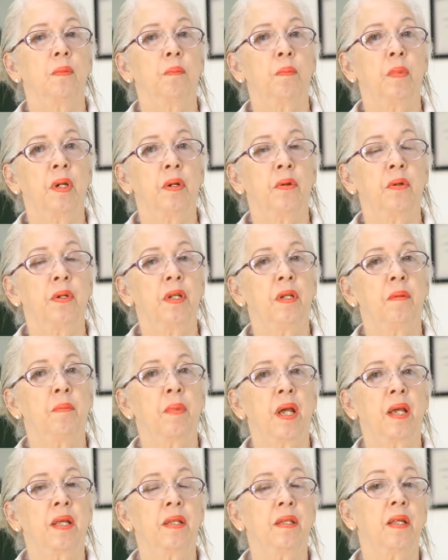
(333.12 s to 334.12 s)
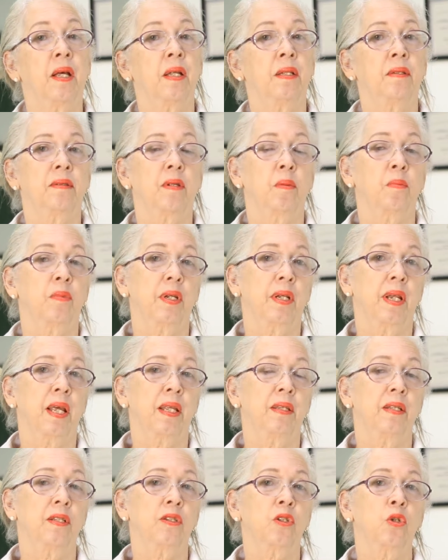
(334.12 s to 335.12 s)
Bearing in mind that something
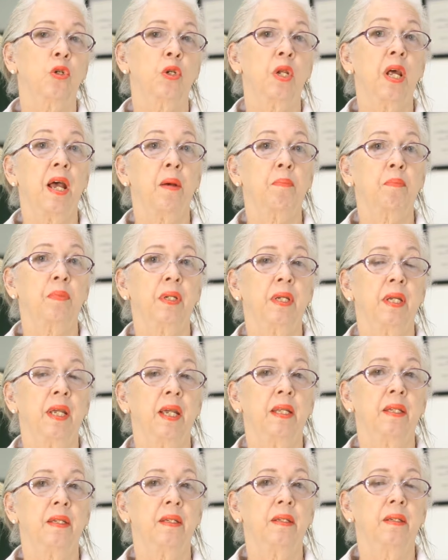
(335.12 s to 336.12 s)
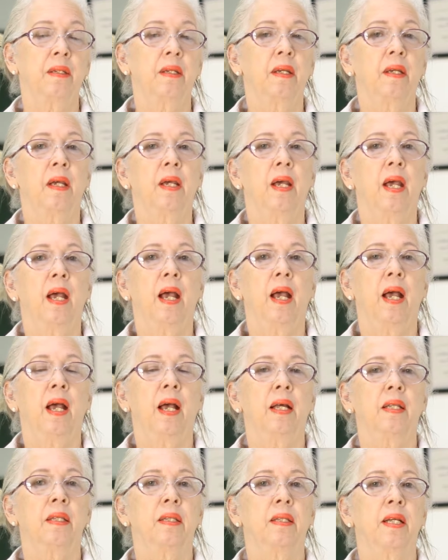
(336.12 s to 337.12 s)
like this could happen again,
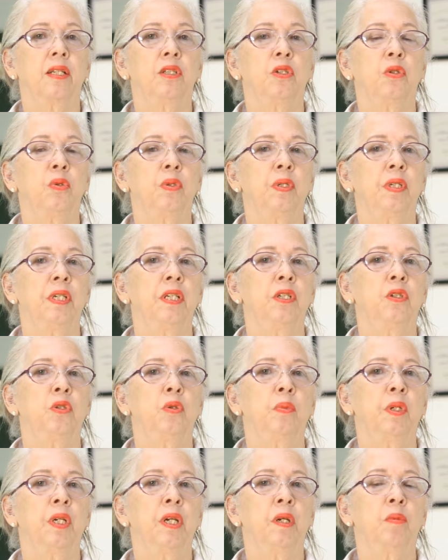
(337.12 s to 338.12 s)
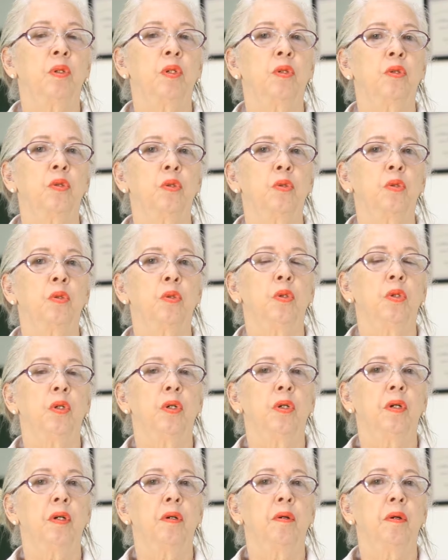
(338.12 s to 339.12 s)
and that you need to be able to
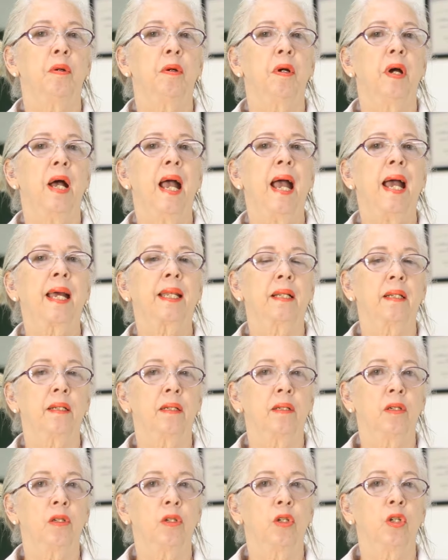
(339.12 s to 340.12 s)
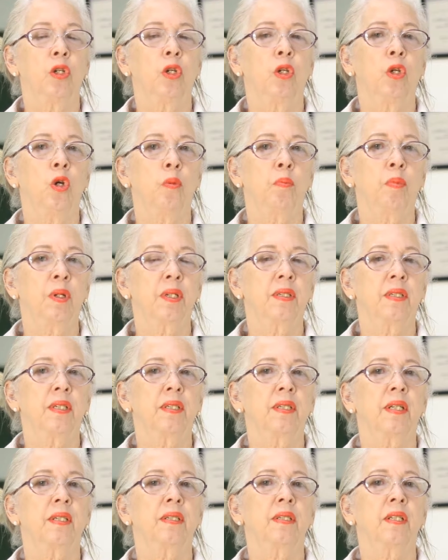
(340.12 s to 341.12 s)
handle your
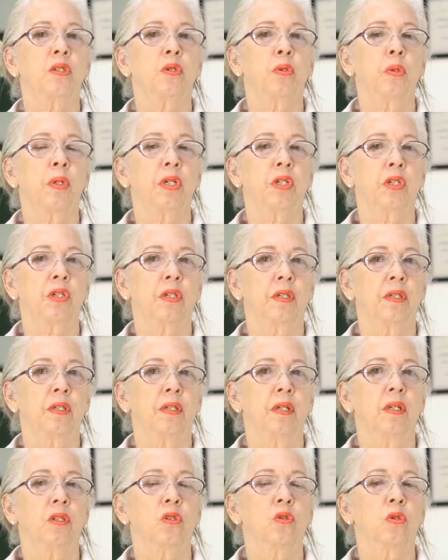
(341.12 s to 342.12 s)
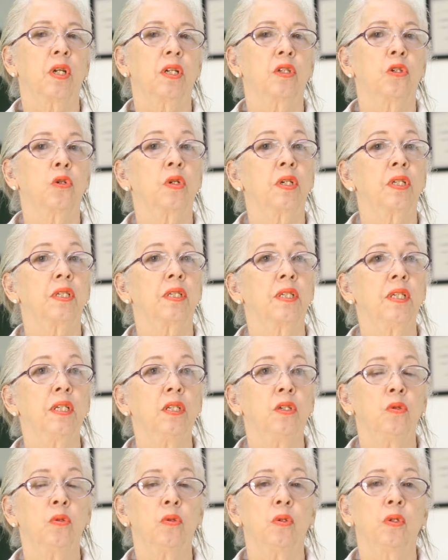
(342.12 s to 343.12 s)
business and situation so that you
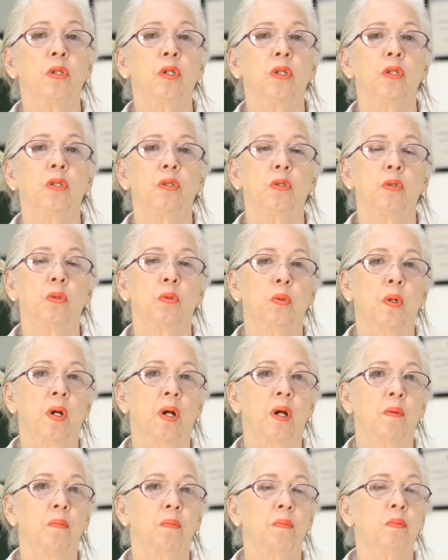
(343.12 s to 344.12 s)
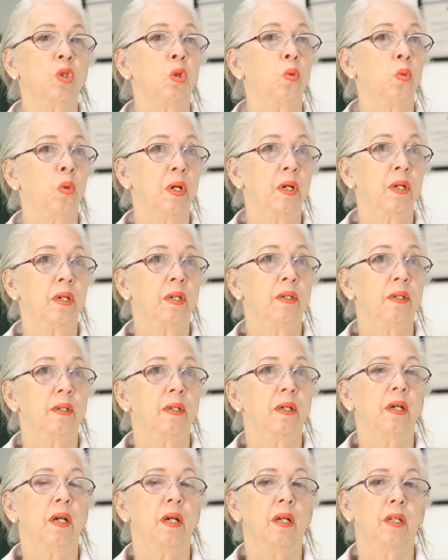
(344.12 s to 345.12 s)
continue to work
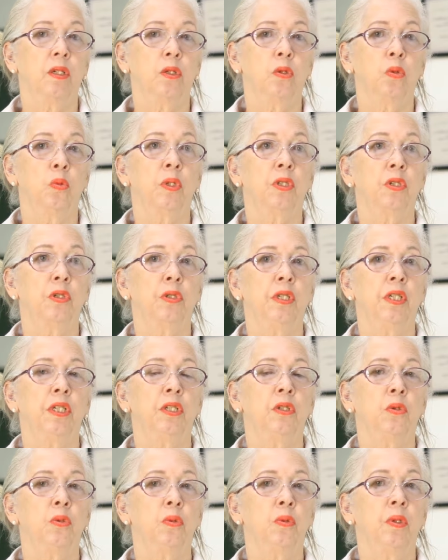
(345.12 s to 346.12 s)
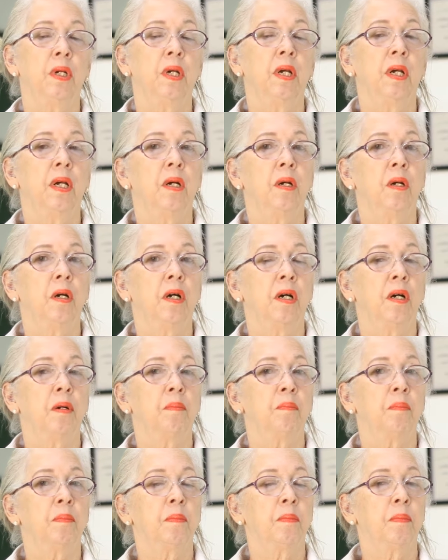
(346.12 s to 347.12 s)
and do what you need to.
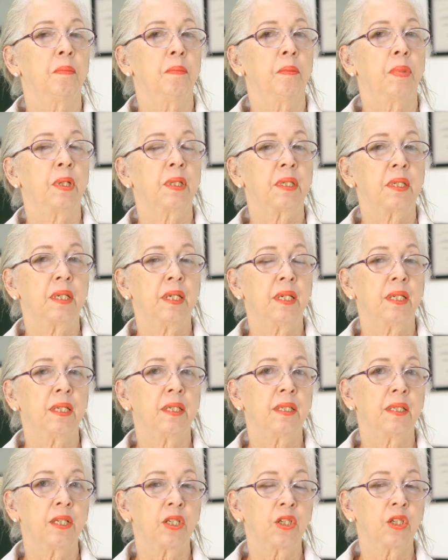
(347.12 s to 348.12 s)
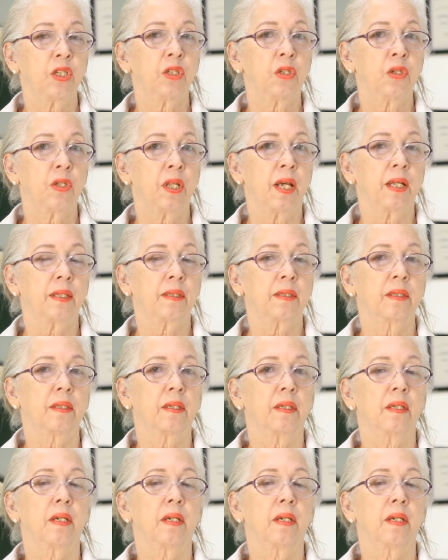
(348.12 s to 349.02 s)
But in addition to that,